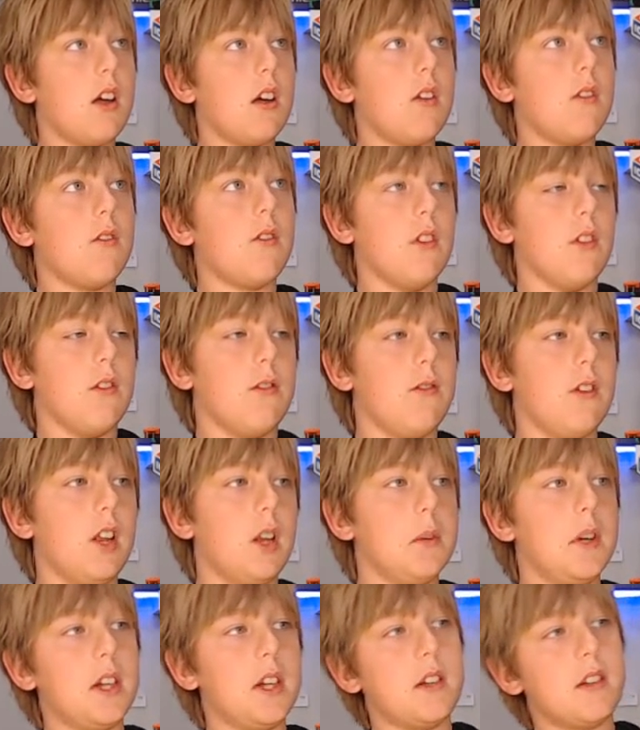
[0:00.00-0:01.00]
for the
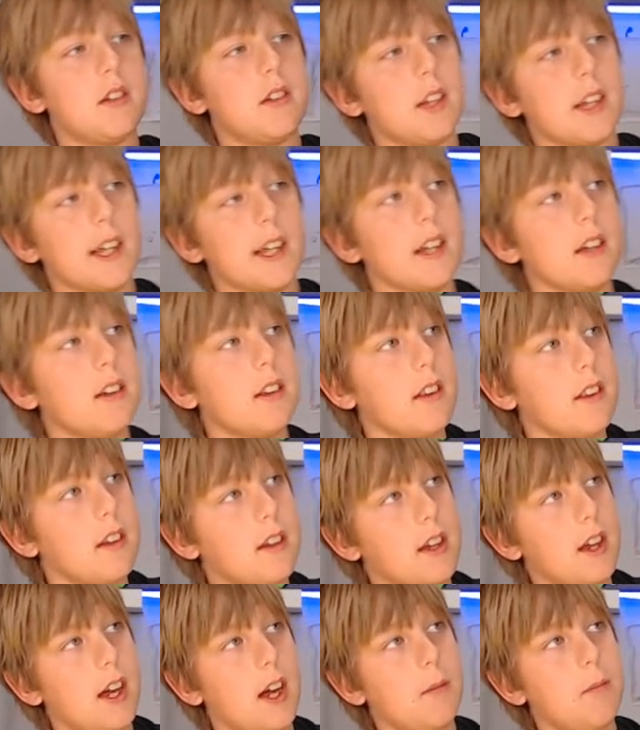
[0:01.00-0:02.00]
filament to get to the
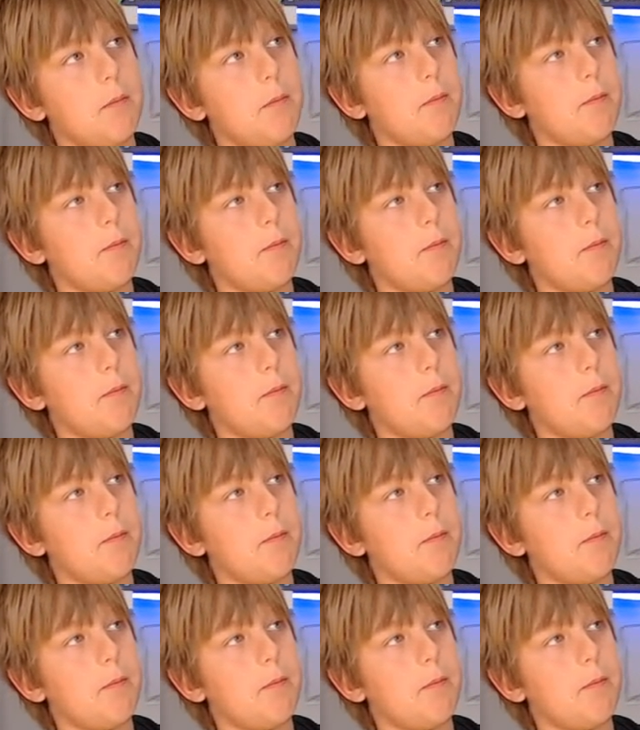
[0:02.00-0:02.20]
top.